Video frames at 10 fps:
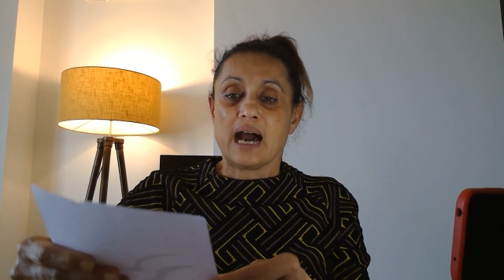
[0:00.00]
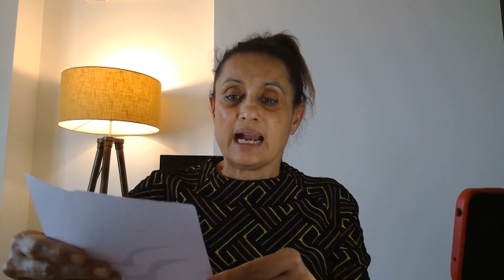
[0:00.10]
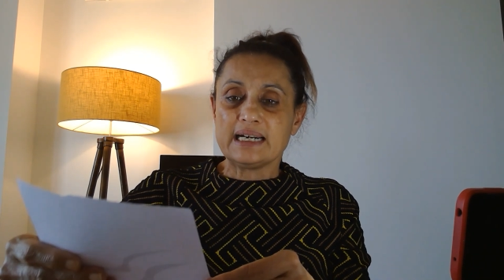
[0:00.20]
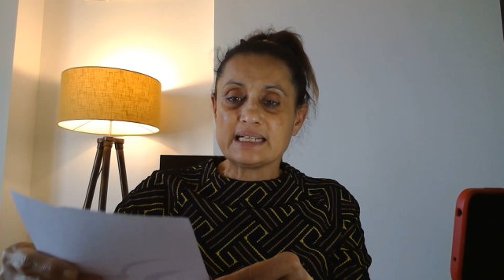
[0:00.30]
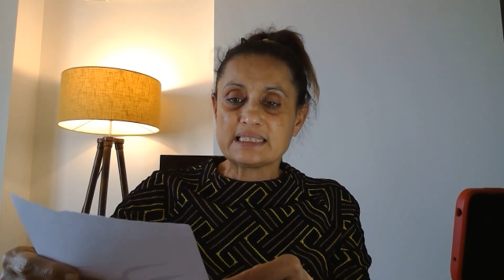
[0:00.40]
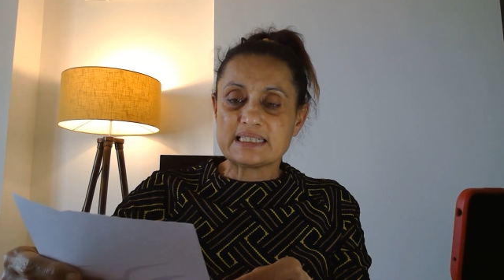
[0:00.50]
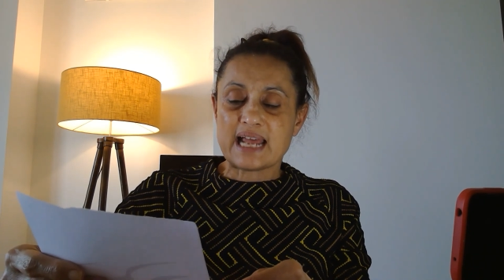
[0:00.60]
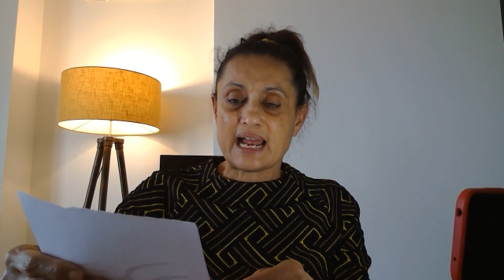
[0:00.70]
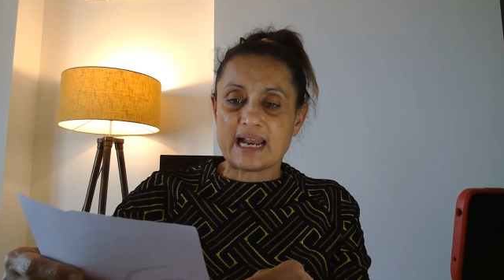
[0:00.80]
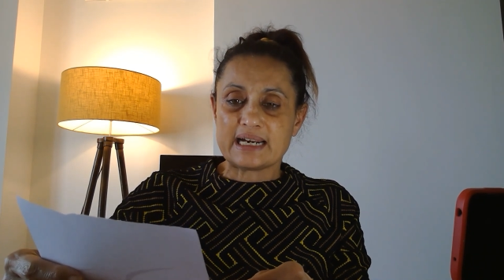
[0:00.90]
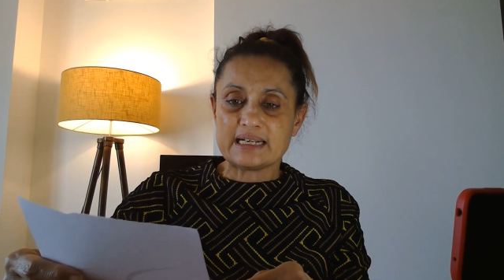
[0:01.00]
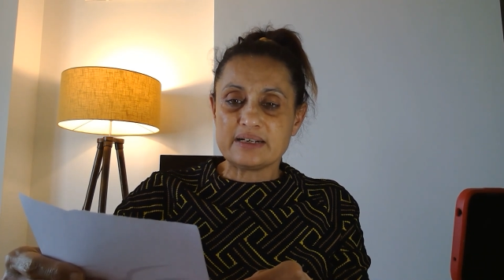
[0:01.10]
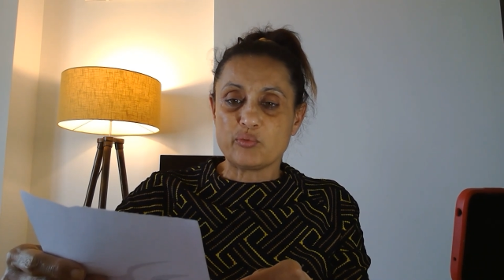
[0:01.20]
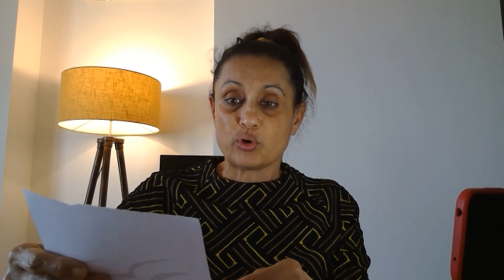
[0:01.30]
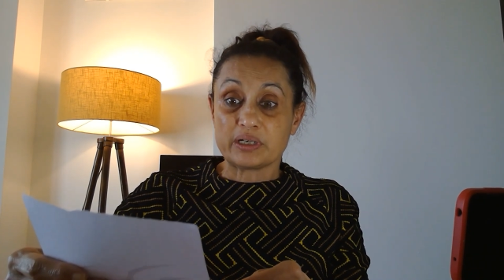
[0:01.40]

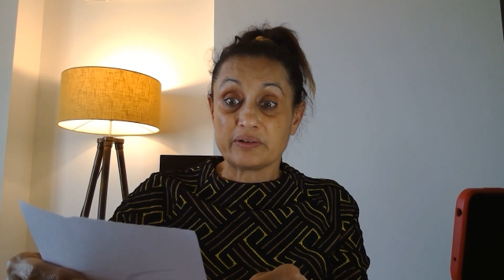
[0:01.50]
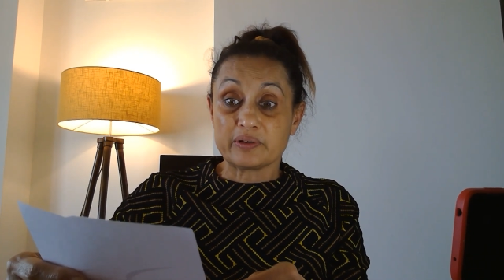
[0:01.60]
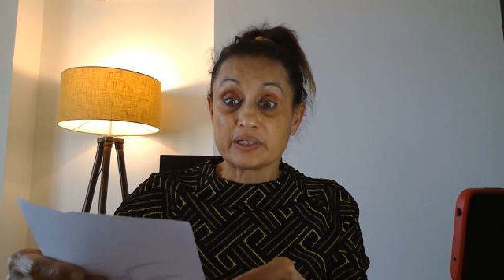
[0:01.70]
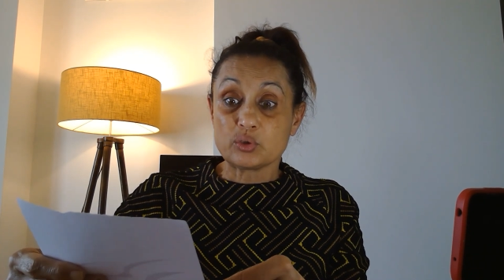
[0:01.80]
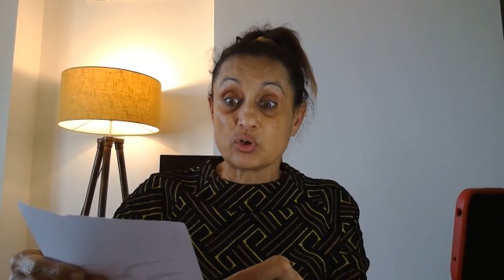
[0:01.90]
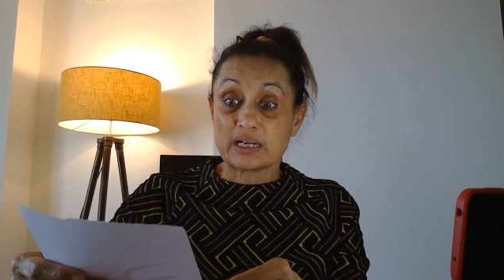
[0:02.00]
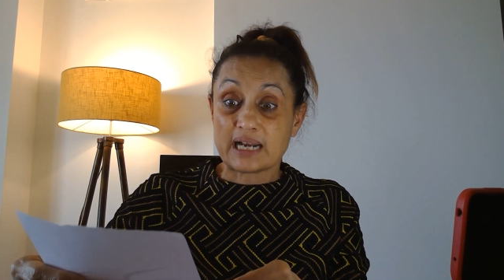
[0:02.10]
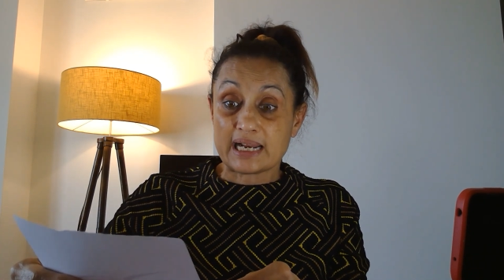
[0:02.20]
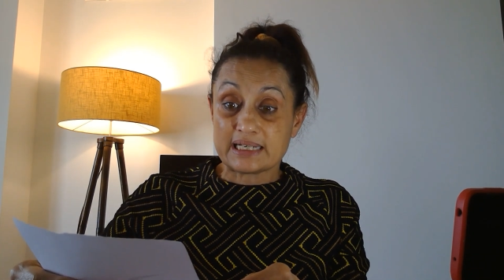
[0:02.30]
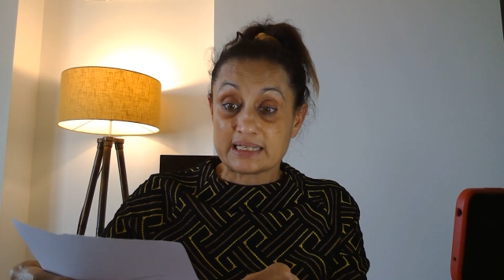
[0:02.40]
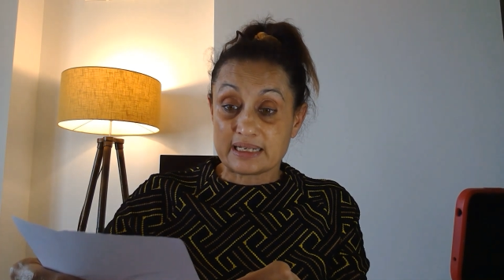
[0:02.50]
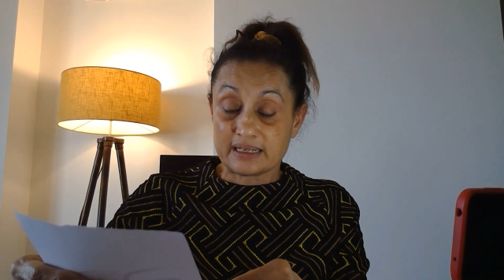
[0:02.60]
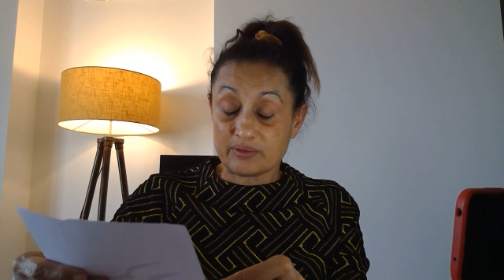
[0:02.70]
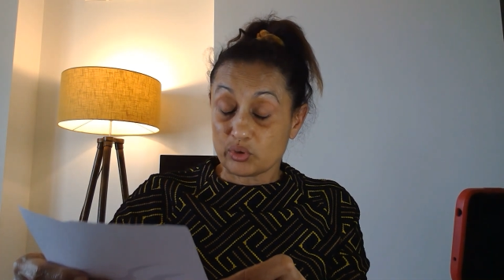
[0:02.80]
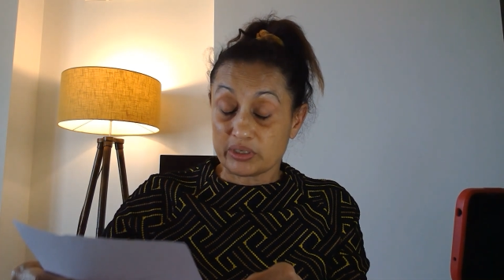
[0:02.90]
understand whatever you are
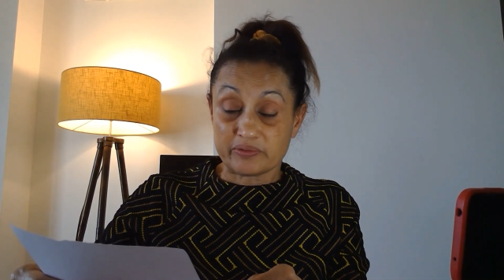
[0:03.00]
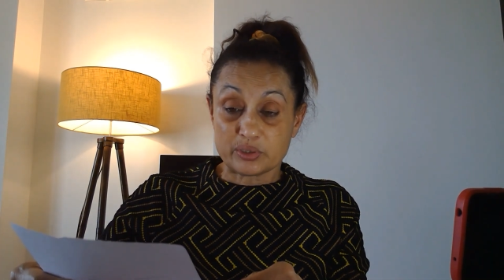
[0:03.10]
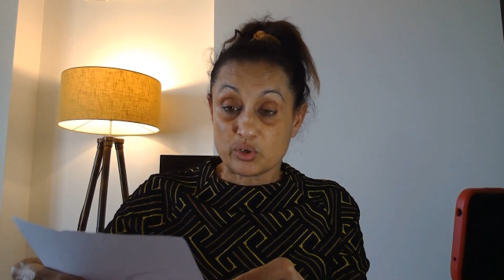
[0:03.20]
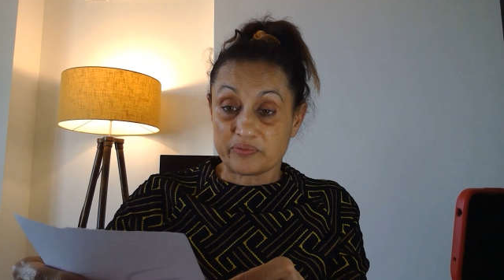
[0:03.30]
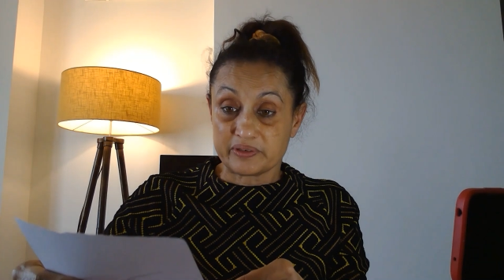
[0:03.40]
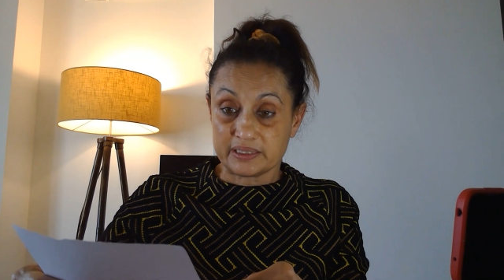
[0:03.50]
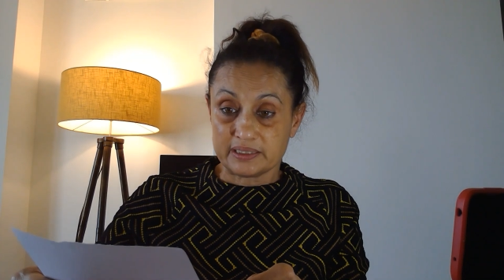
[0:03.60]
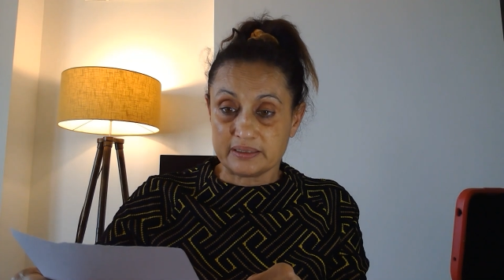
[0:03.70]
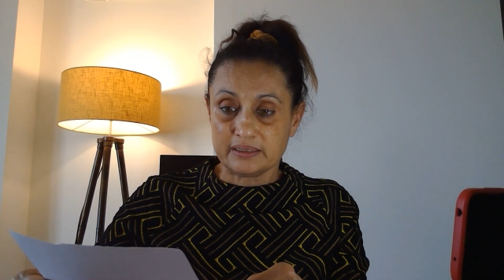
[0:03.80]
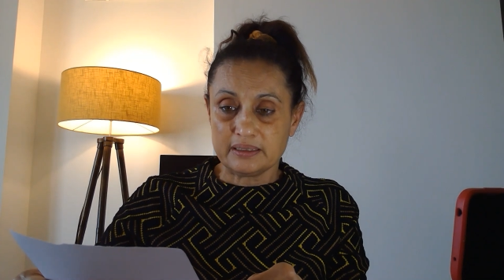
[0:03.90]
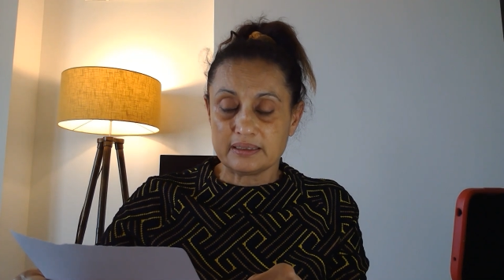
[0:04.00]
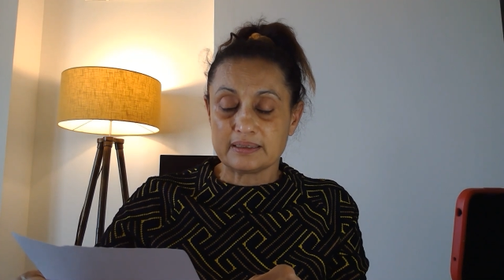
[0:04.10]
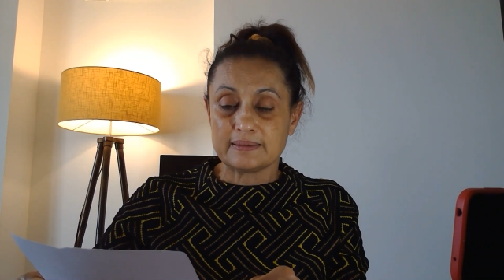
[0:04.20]
writing, whatever you have written.